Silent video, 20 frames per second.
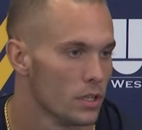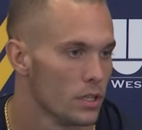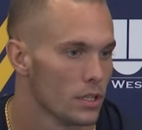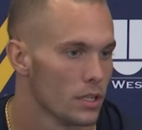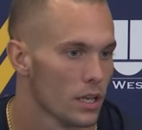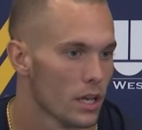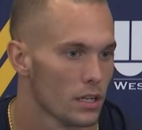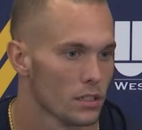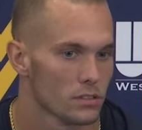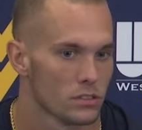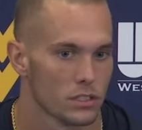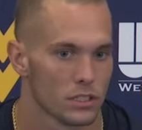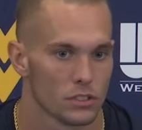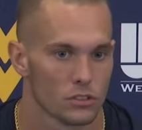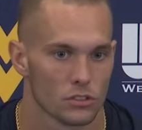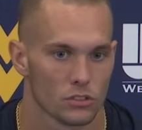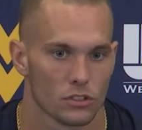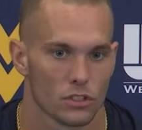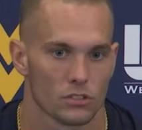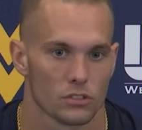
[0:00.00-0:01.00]
You got to see it
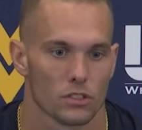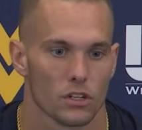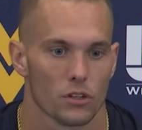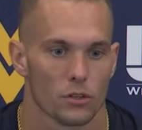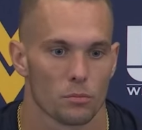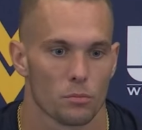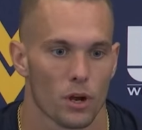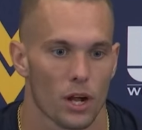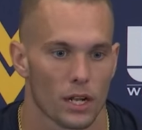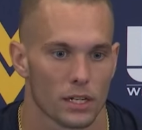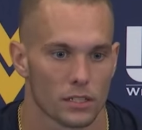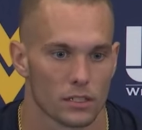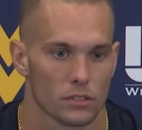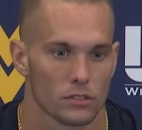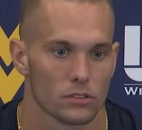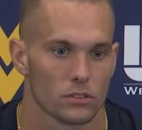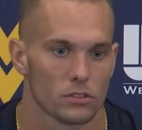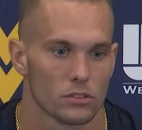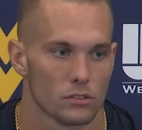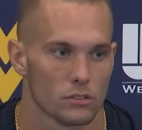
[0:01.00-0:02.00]
just as another
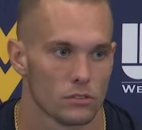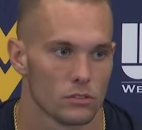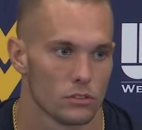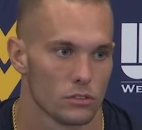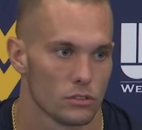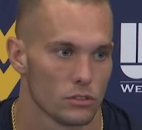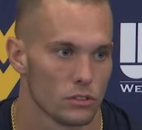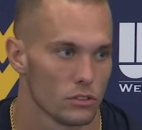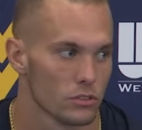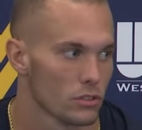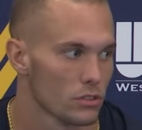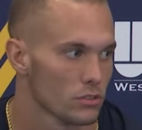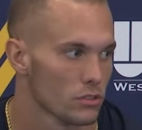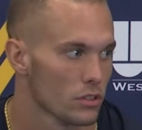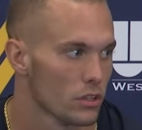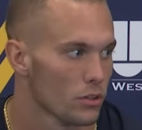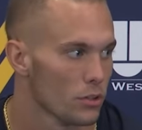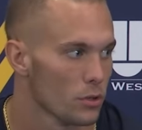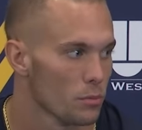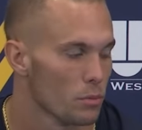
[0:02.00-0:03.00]
practice, just as
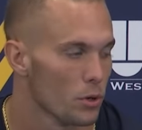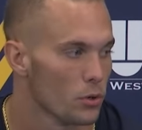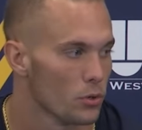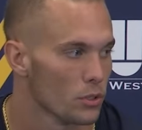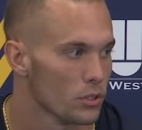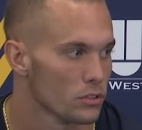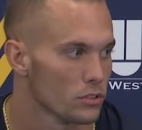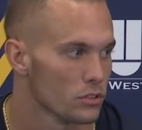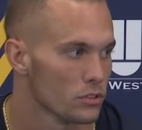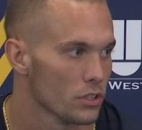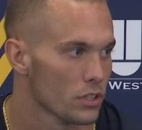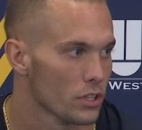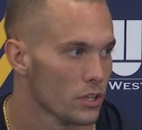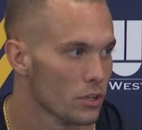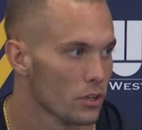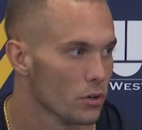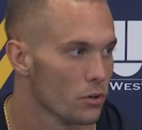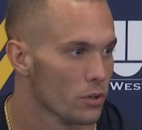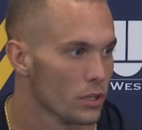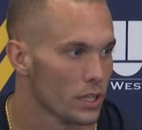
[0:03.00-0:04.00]
another opponent, just like
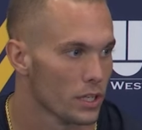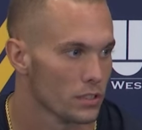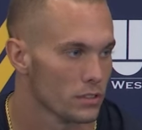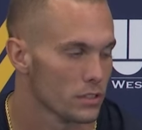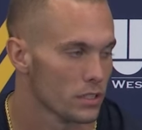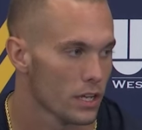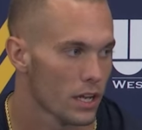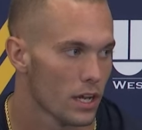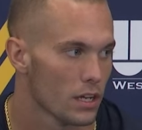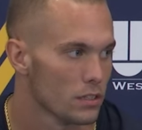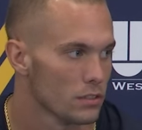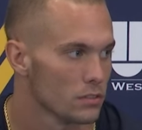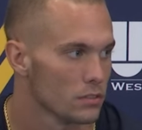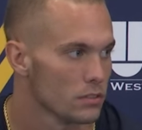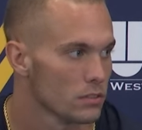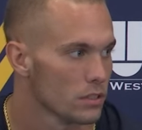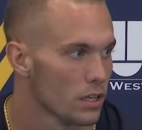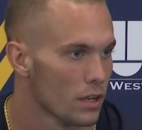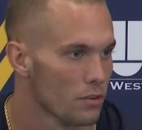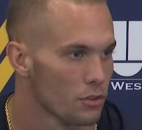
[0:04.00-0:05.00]
you're going against the
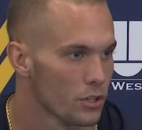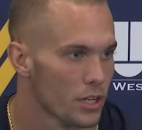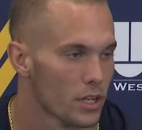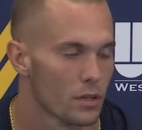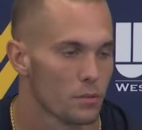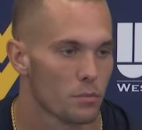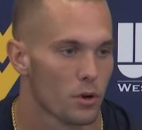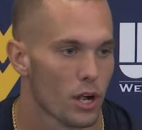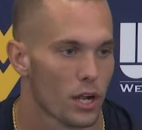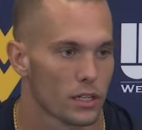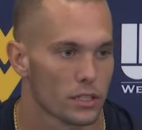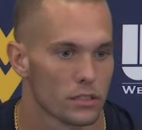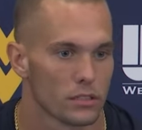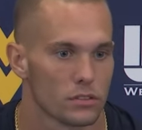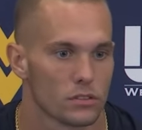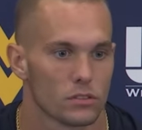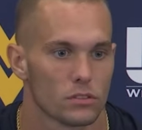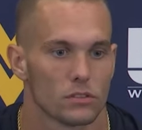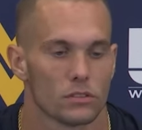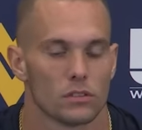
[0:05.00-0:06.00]
guys every day in
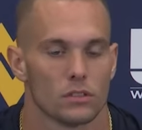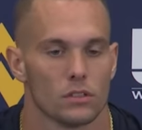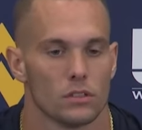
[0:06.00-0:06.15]
practice.